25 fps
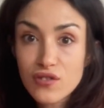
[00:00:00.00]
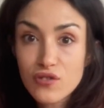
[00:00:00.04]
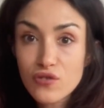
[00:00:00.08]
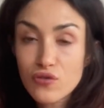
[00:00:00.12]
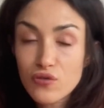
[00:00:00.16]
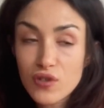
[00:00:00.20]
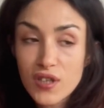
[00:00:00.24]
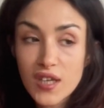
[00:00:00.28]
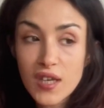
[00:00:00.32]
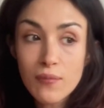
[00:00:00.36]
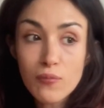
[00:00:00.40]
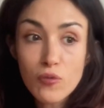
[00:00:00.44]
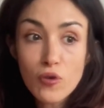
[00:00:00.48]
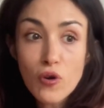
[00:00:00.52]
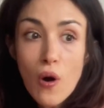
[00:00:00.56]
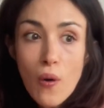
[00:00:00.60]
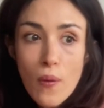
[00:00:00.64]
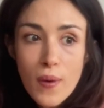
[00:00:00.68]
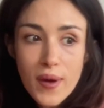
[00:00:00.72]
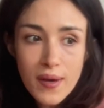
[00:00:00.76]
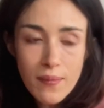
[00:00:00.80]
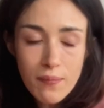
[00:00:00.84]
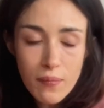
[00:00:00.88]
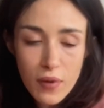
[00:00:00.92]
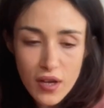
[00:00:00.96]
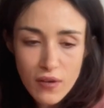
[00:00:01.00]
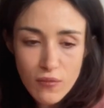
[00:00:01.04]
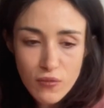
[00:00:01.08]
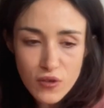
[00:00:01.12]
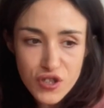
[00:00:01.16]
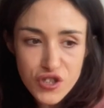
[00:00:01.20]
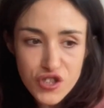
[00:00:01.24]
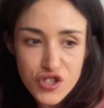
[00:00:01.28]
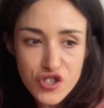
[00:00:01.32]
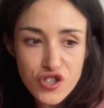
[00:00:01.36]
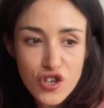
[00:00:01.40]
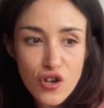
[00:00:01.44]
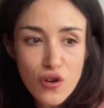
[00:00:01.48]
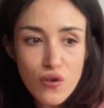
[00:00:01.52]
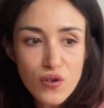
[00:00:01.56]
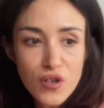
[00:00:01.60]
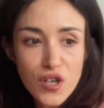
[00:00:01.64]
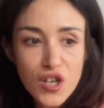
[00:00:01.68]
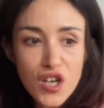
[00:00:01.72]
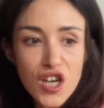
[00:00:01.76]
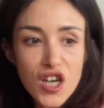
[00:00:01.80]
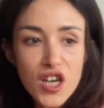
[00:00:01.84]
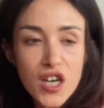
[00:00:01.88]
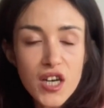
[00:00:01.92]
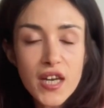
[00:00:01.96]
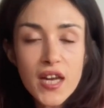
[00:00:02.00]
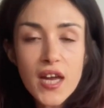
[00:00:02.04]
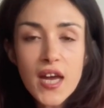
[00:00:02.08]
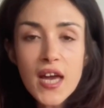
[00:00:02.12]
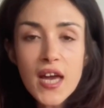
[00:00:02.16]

to keep going, but it was so good.